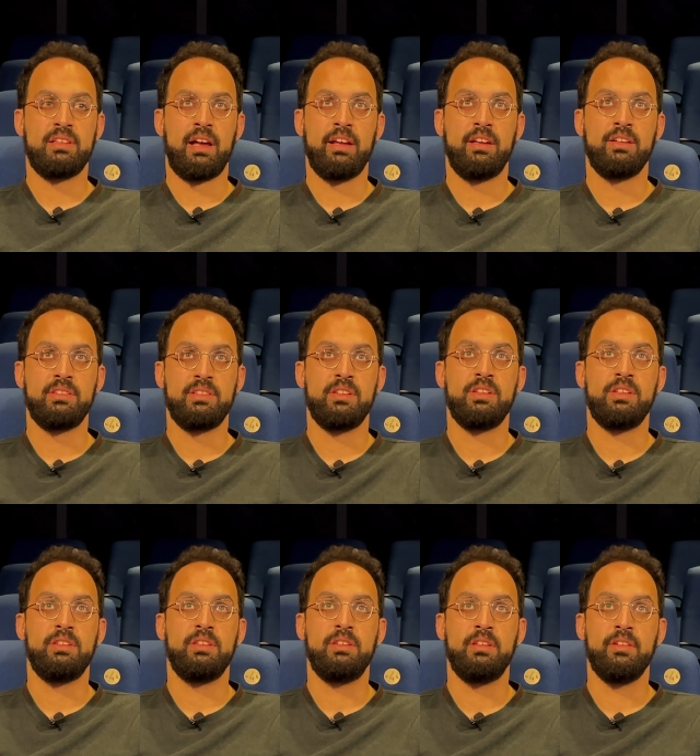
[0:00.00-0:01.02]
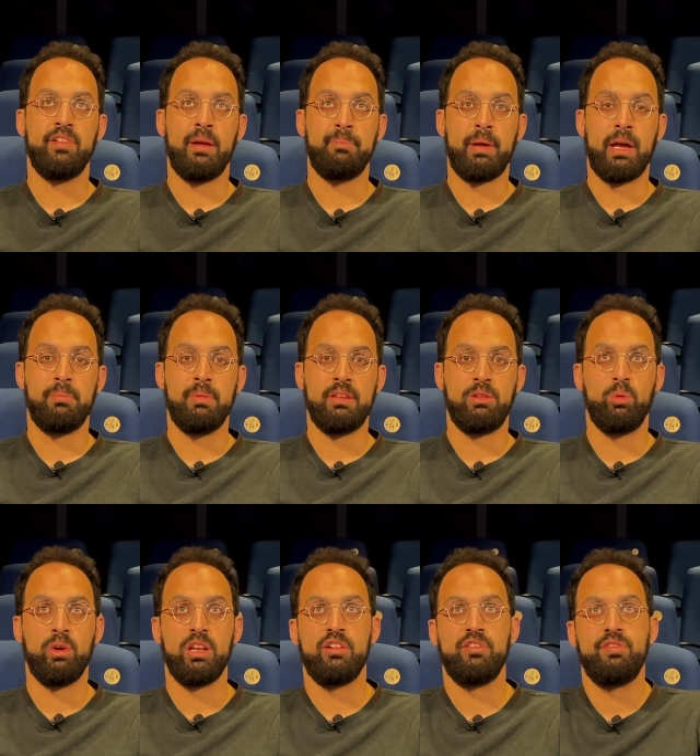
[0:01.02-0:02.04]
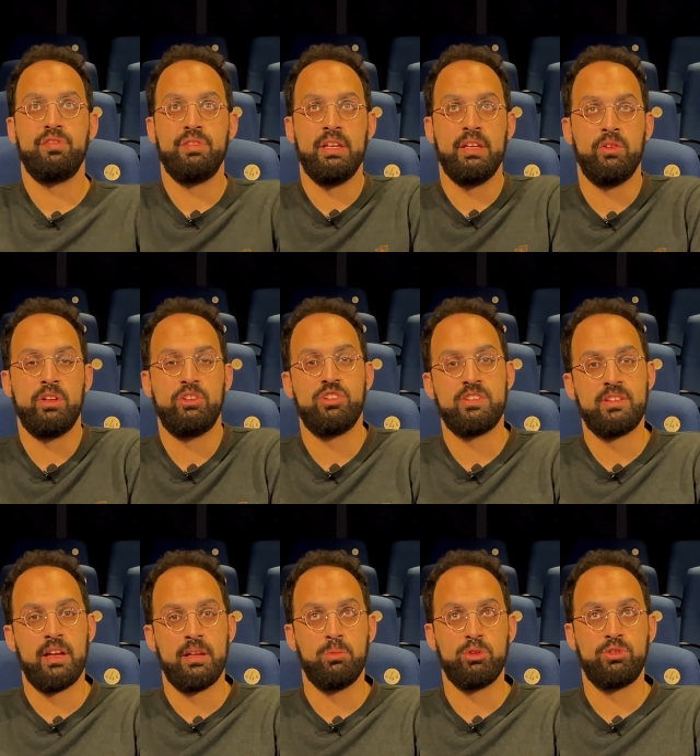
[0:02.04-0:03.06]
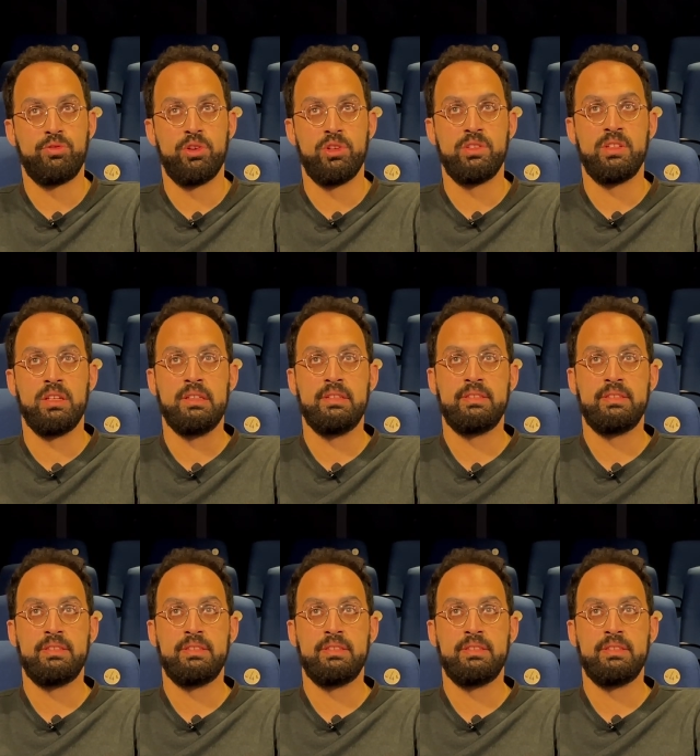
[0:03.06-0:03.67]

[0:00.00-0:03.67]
I consider the vampire myth one of the richest and most fertile